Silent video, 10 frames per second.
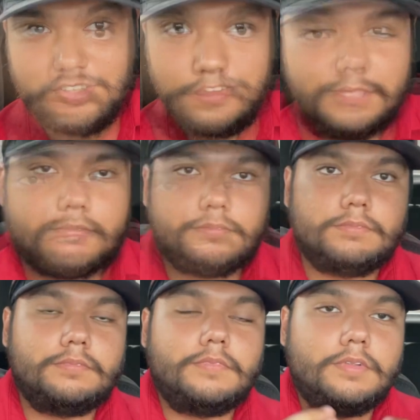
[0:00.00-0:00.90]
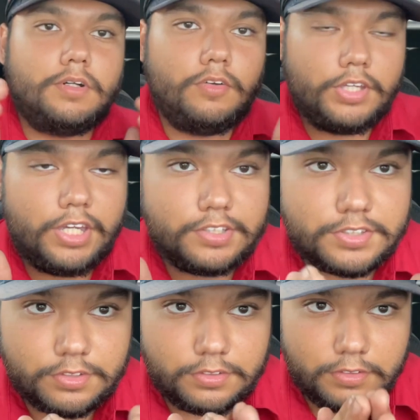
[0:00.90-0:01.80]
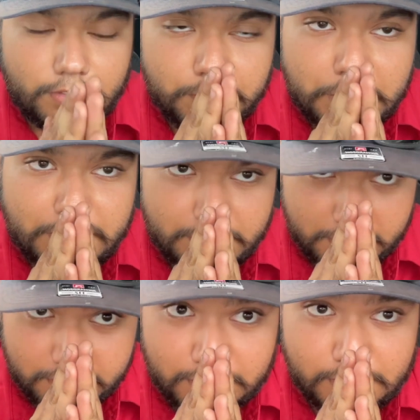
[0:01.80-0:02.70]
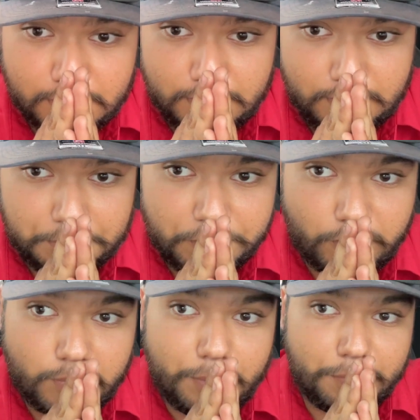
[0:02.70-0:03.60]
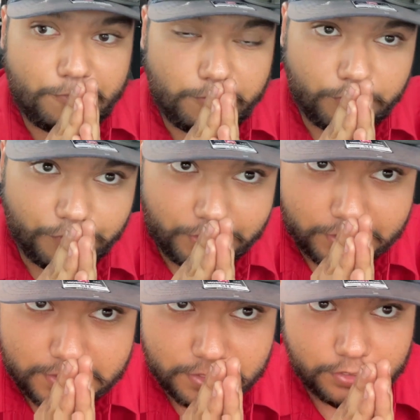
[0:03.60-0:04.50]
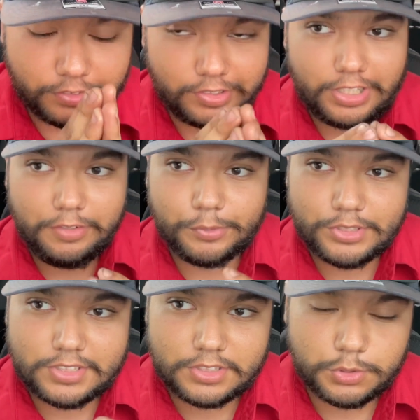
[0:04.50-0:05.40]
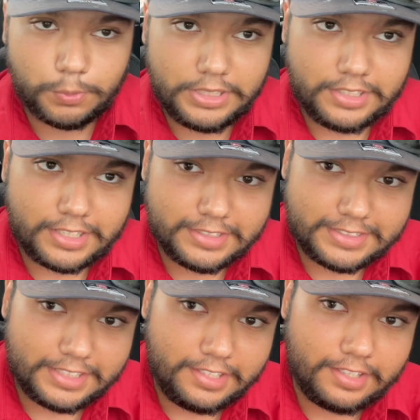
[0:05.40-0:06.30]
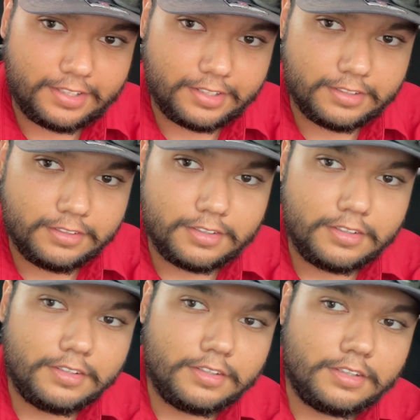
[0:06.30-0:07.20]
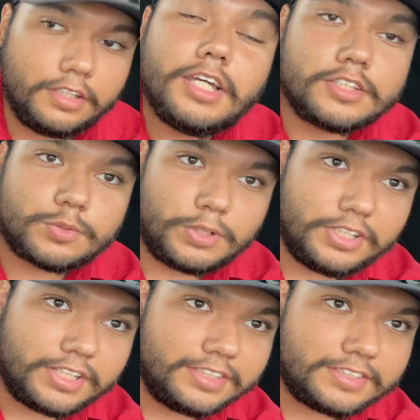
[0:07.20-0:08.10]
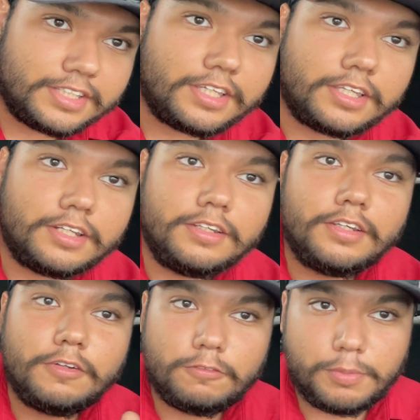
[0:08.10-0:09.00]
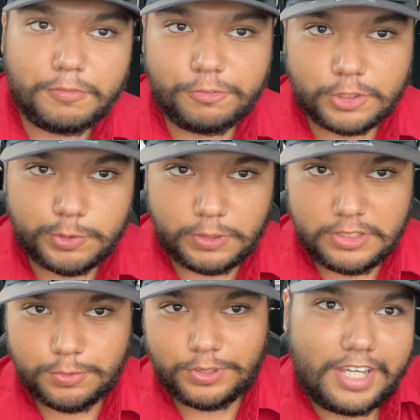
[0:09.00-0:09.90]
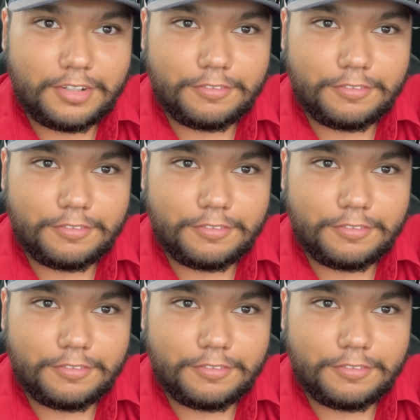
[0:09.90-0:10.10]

do this. Okay, so let me remember real quick. So it was 2019. Yeah, 2019, right before 2020.